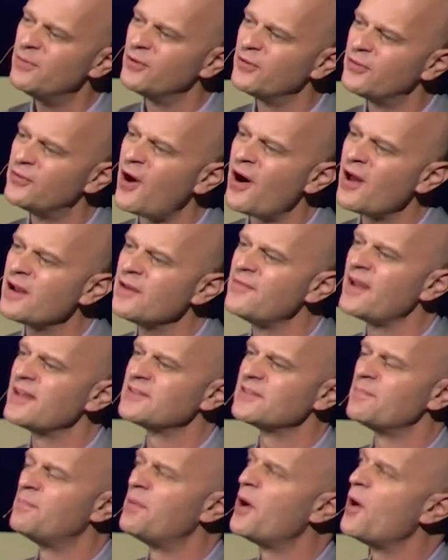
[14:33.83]
thought of as a
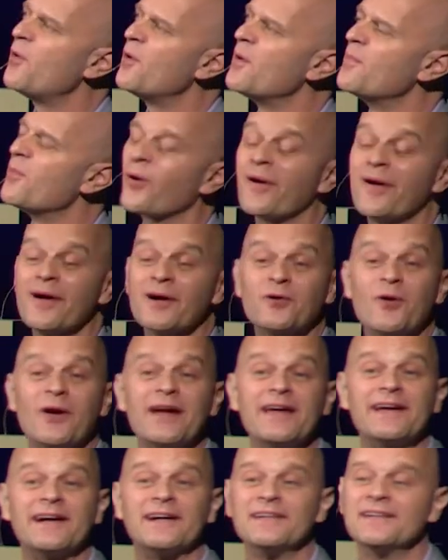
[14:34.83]
poem or a great
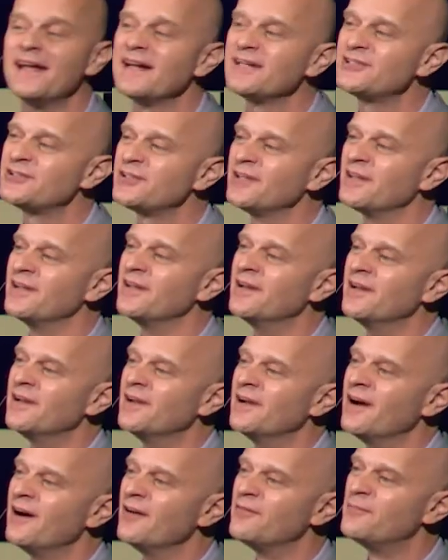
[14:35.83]
collection
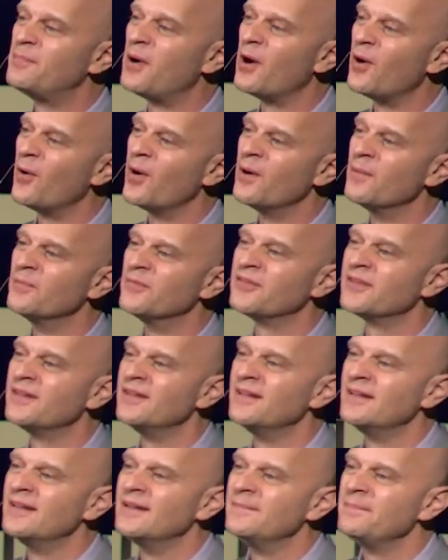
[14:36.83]
of poems,
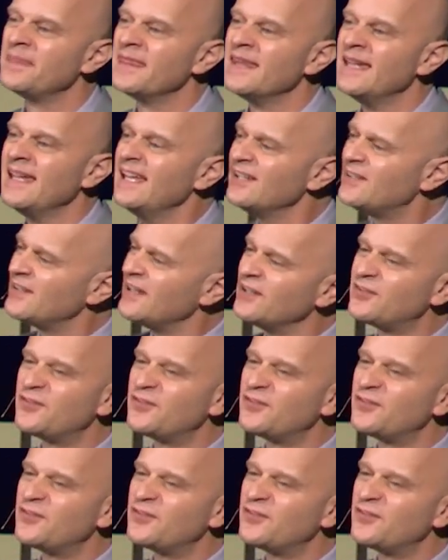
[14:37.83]
is